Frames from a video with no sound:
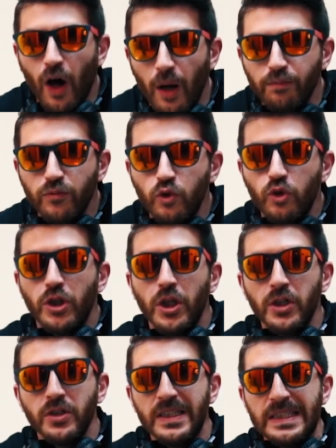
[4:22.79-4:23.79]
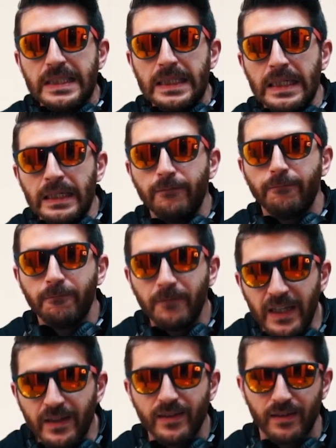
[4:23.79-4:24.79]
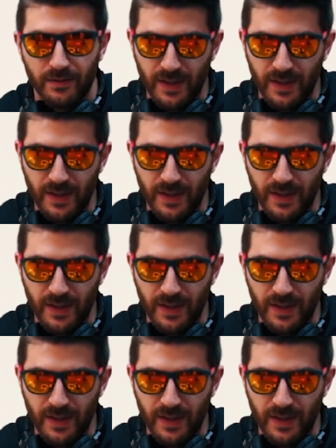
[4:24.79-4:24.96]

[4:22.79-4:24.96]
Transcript: up to 33 feet,